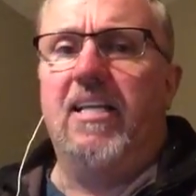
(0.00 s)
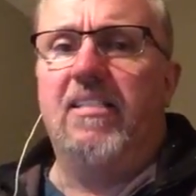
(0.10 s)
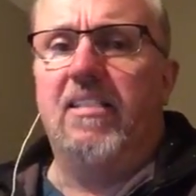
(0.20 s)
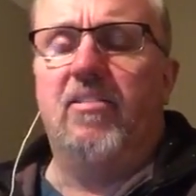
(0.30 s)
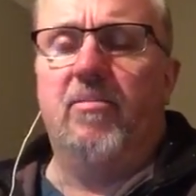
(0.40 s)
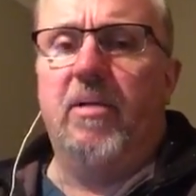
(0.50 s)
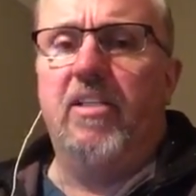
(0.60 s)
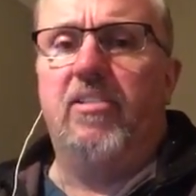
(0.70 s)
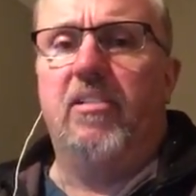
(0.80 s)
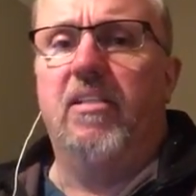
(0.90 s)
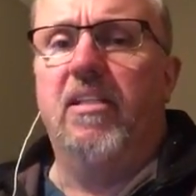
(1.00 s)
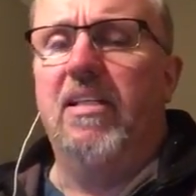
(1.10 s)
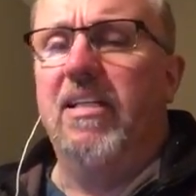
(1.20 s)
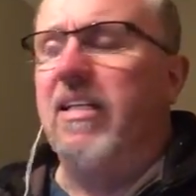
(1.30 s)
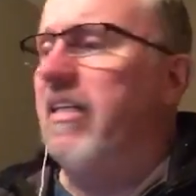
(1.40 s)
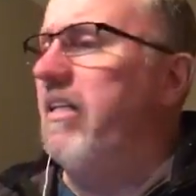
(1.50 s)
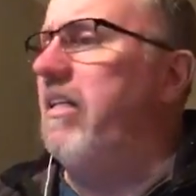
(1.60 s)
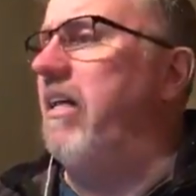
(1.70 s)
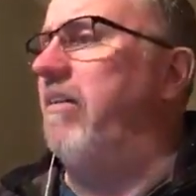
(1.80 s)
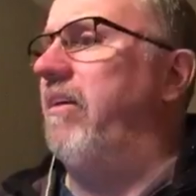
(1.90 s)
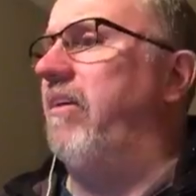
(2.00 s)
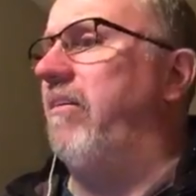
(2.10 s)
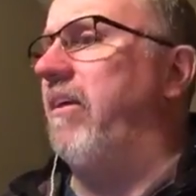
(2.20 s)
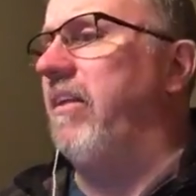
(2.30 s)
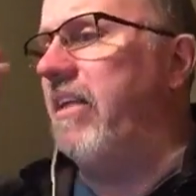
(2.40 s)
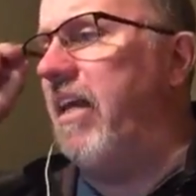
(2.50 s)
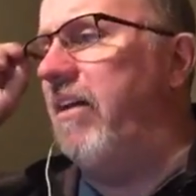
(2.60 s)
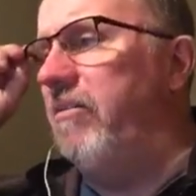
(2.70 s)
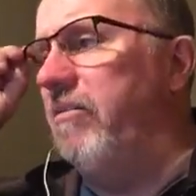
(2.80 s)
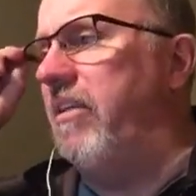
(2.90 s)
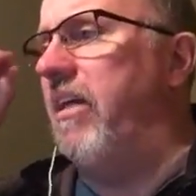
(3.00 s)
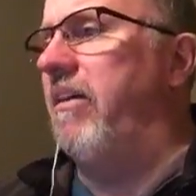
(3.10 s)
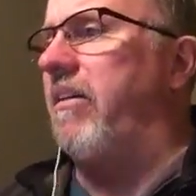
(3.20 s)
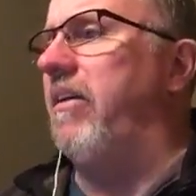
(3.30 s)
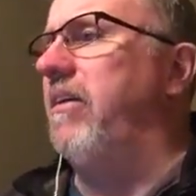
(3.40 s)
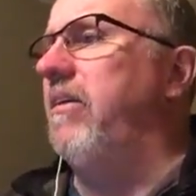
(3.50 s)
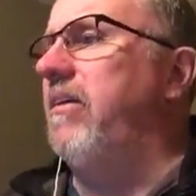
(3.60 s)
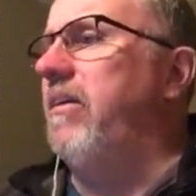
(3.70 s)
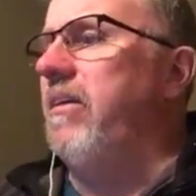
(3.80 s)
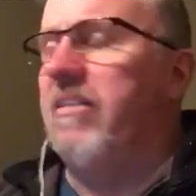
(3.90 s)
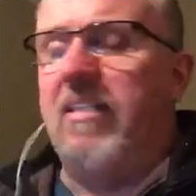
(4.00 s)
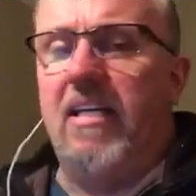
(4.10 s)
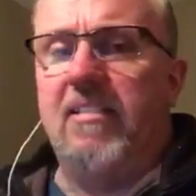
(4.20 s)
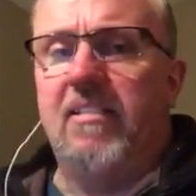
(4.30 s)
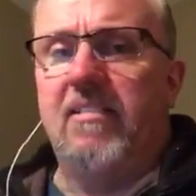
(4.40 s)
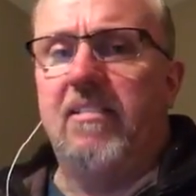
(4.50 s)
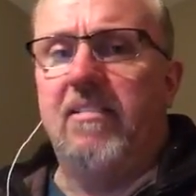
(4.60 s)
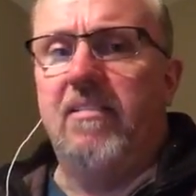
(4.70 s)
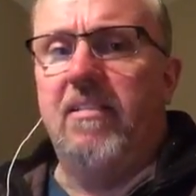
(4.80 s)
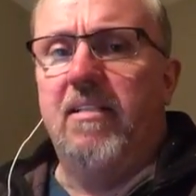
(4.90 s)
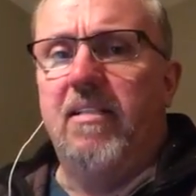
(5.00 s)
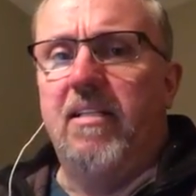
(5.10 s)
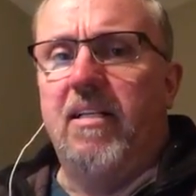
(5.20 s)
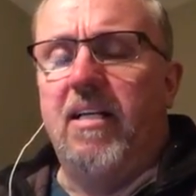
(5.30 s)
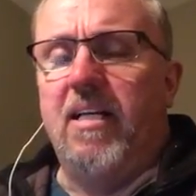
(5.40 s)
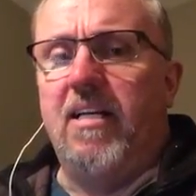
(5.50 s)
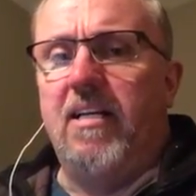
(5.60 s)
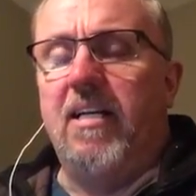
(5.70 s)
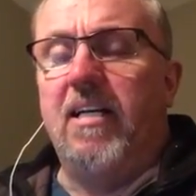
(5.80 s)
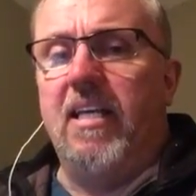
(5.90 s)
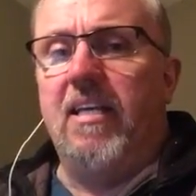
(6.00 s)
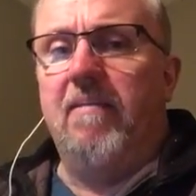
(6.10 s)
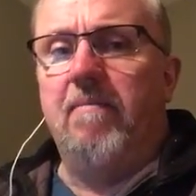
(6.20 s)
situation down there in Calhoun County, Texas. Again,